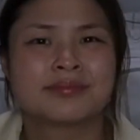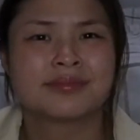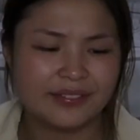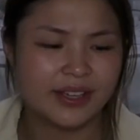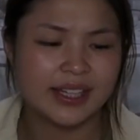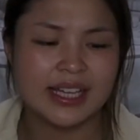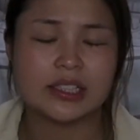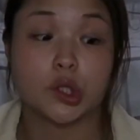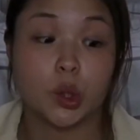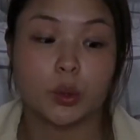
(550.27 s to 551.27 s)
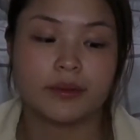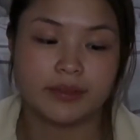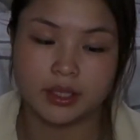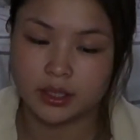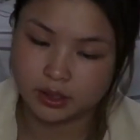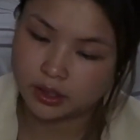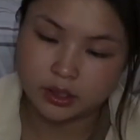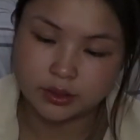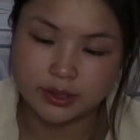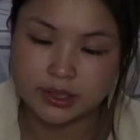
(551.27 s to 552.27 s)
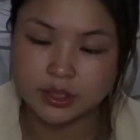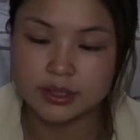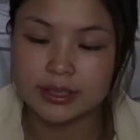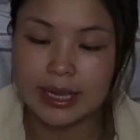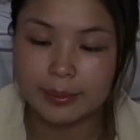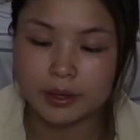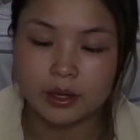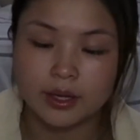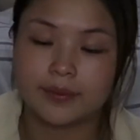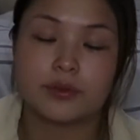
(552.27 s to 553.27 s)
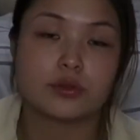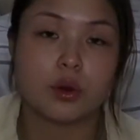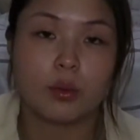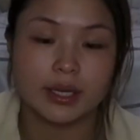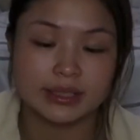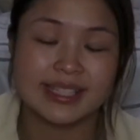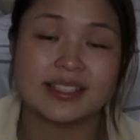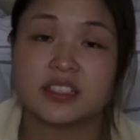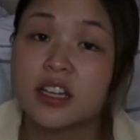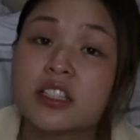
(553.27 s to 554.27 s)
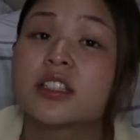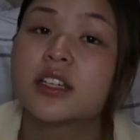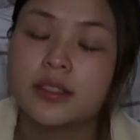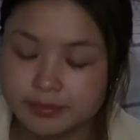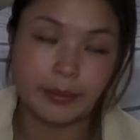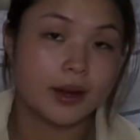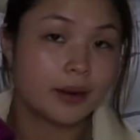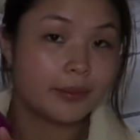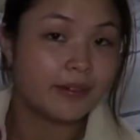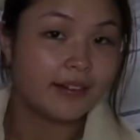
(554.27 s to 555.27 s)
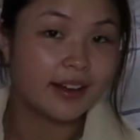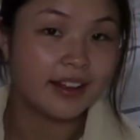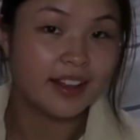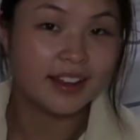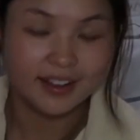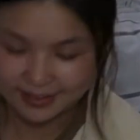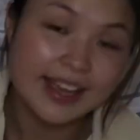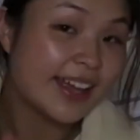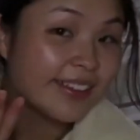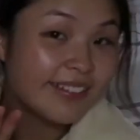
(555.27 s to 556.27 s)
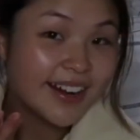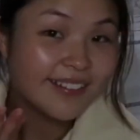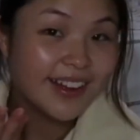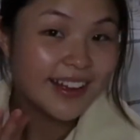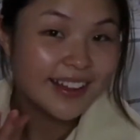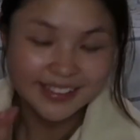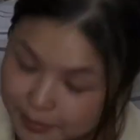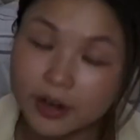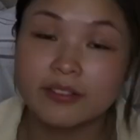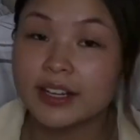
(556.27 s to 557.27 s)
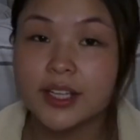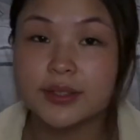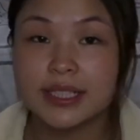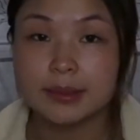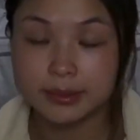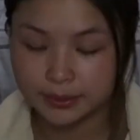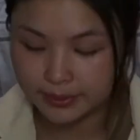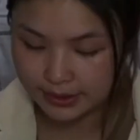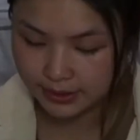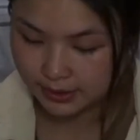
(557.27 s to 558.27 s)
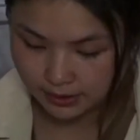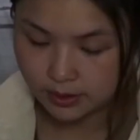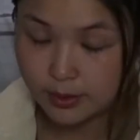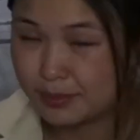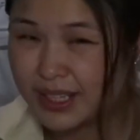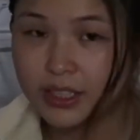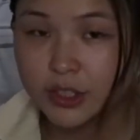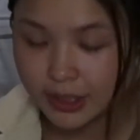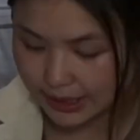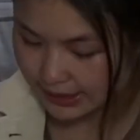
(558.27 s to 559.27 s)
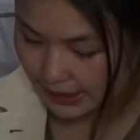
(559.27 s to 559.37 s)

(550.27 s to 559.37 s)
I find that so convenient because you can just cap it on if you don't want it to get dusty. The purple one and the red one. I'm already using the blue one, so I'm not gonna show you guys